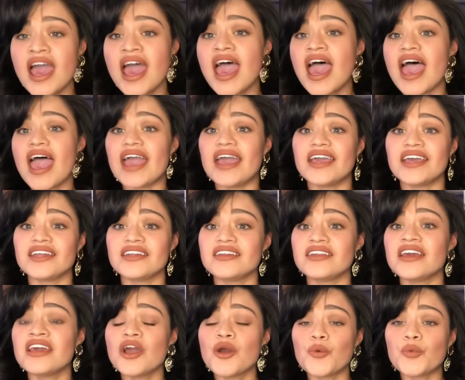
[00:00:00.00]
and
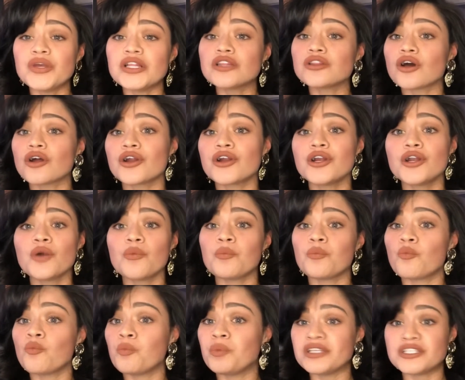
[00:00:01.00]
we
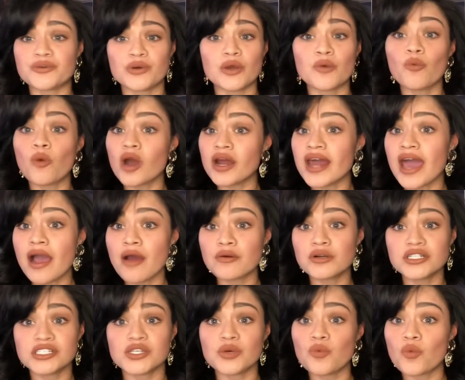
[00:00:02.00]
learn between what
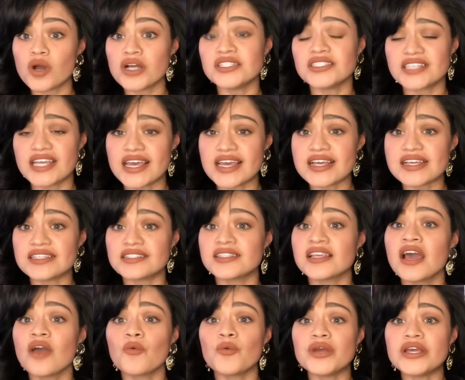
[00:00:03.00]
hours and what days
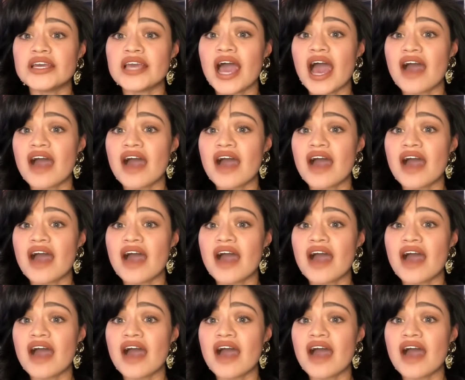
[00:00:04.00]
we have